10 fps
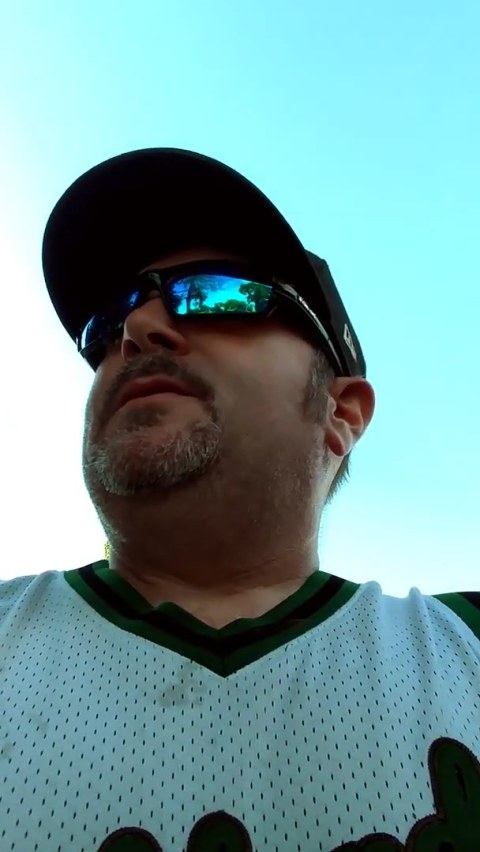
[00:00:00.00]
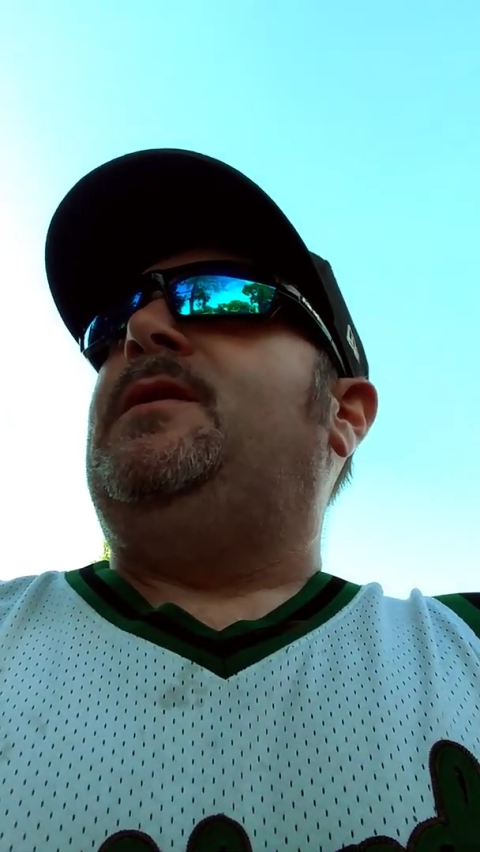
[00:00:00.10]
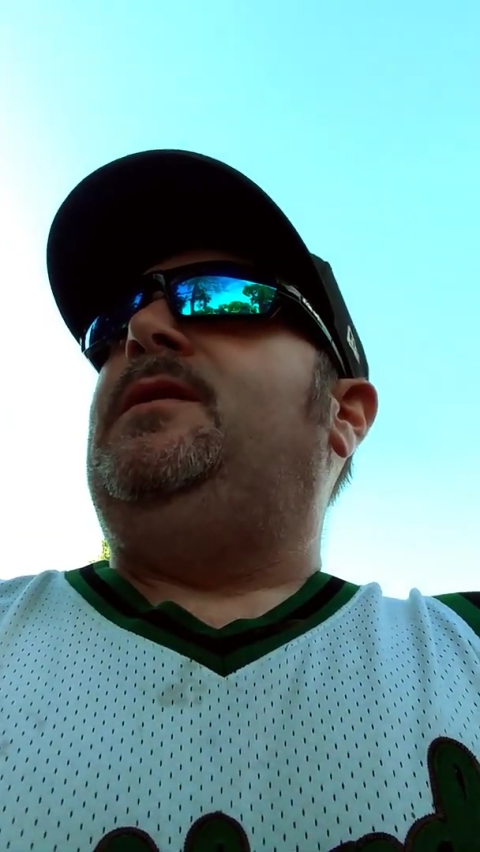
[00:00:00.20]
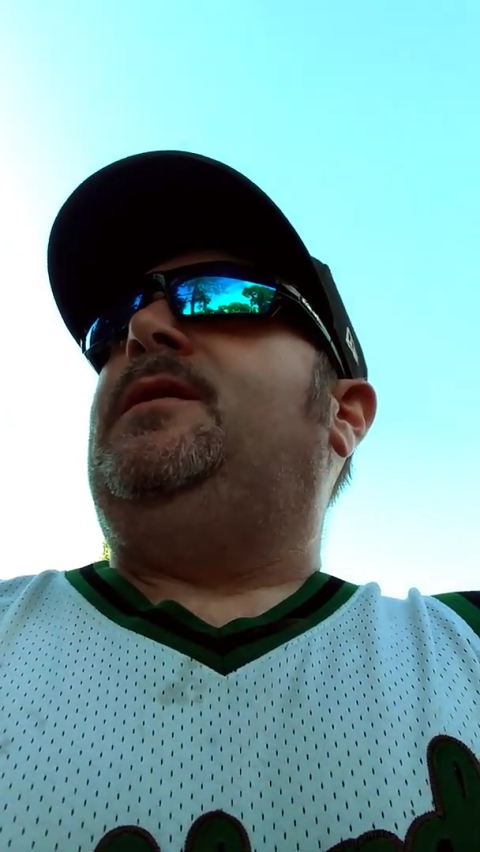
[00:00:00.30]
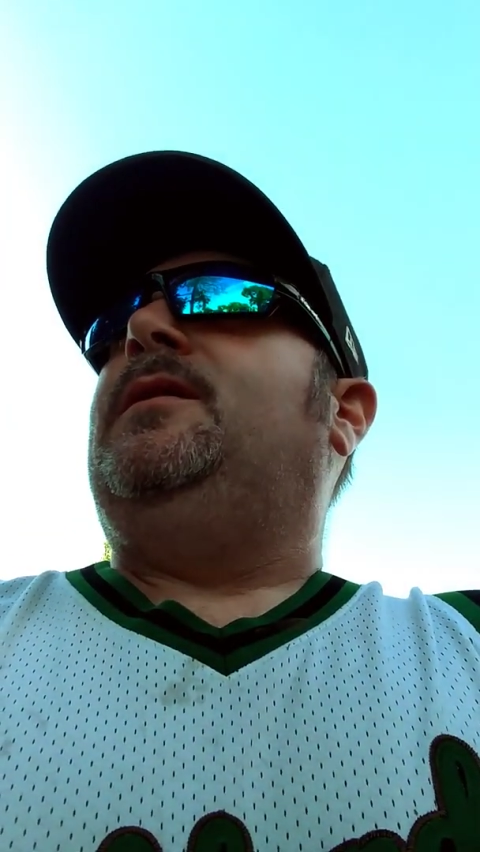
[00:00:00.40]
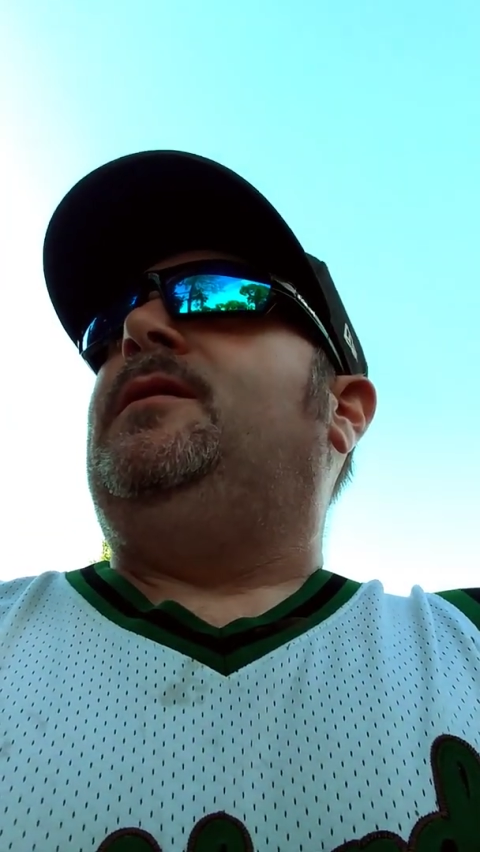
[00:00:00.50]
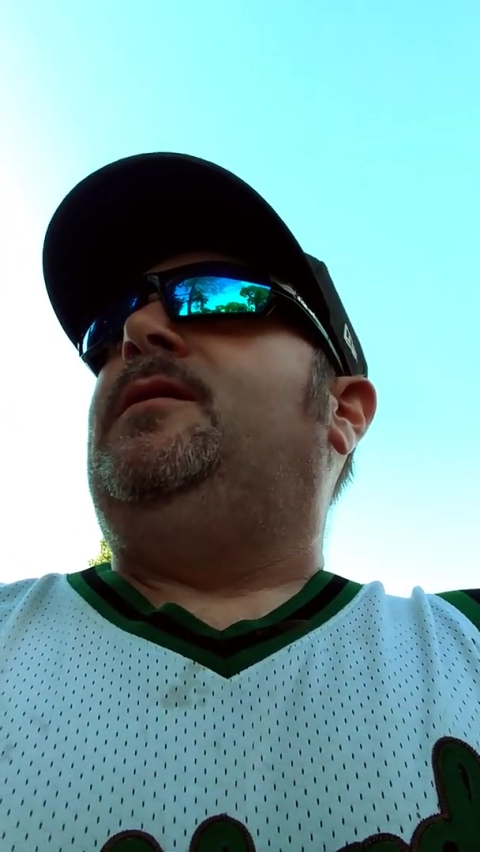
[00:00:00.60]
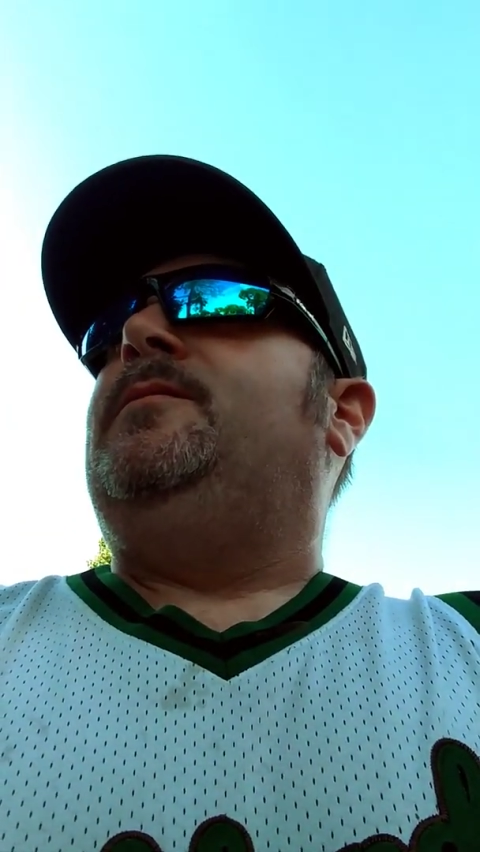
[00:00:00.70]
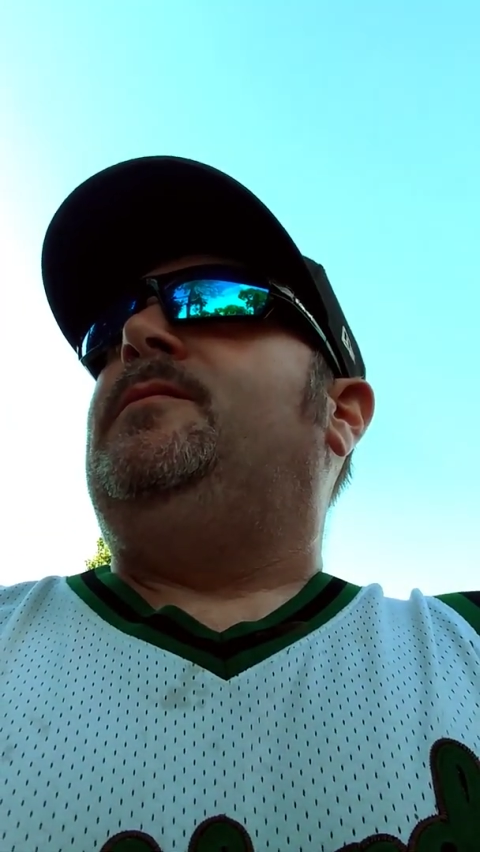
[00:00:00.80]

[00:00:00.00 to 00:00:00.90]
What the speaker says: I looked it up,